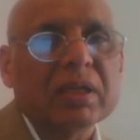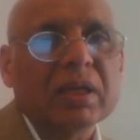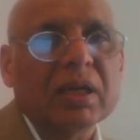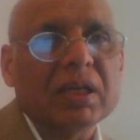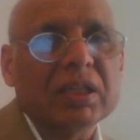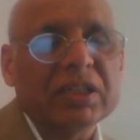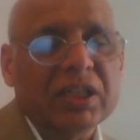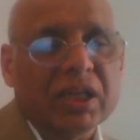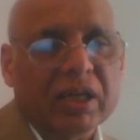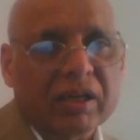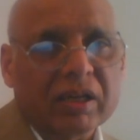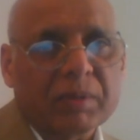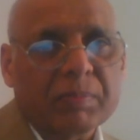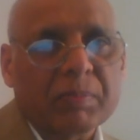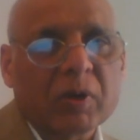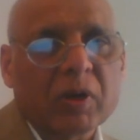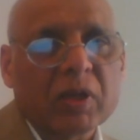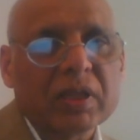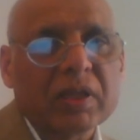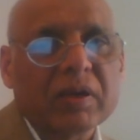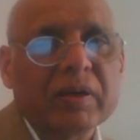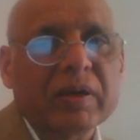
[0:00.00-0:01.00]
a younger
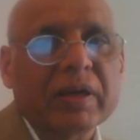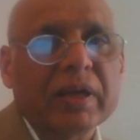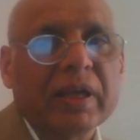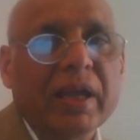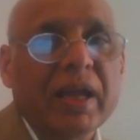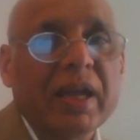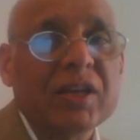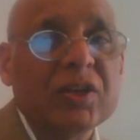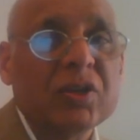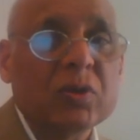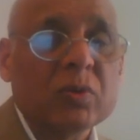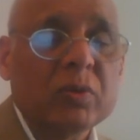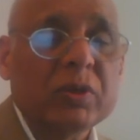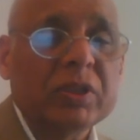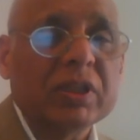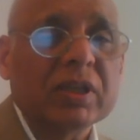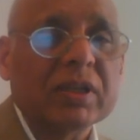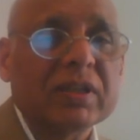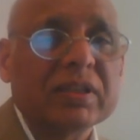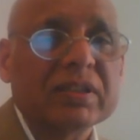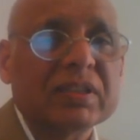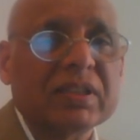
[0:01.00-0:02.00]
brother, and two
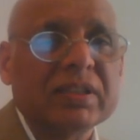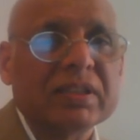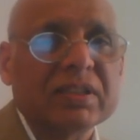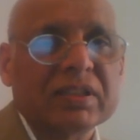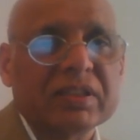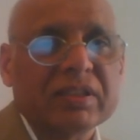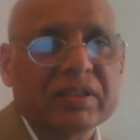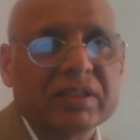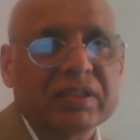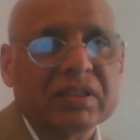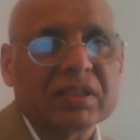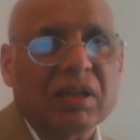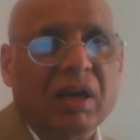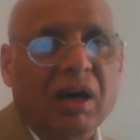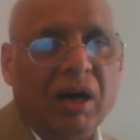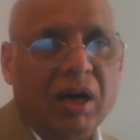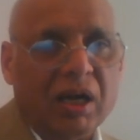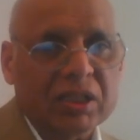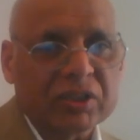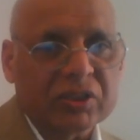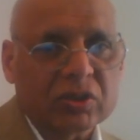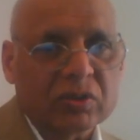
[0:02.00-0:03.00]
younger sisters
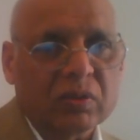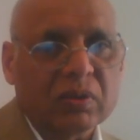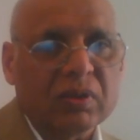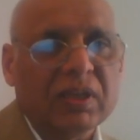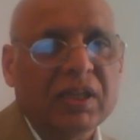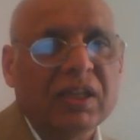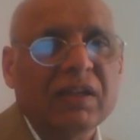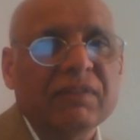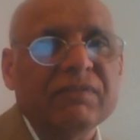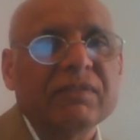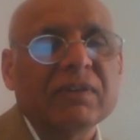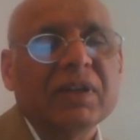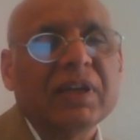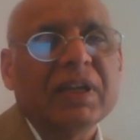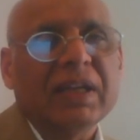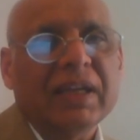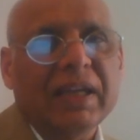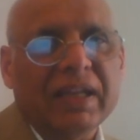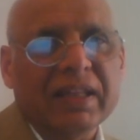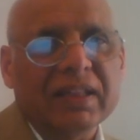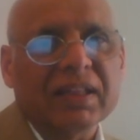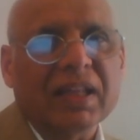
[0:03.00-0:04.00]
also live
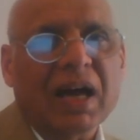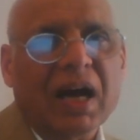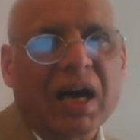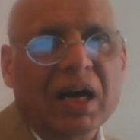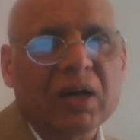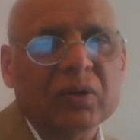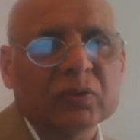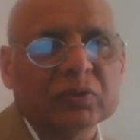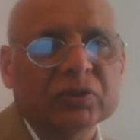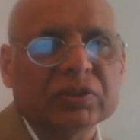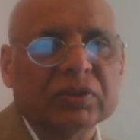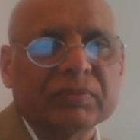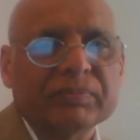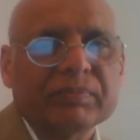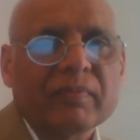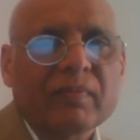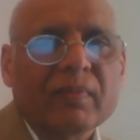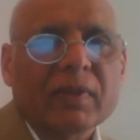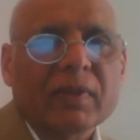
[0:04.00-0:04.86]
in the house.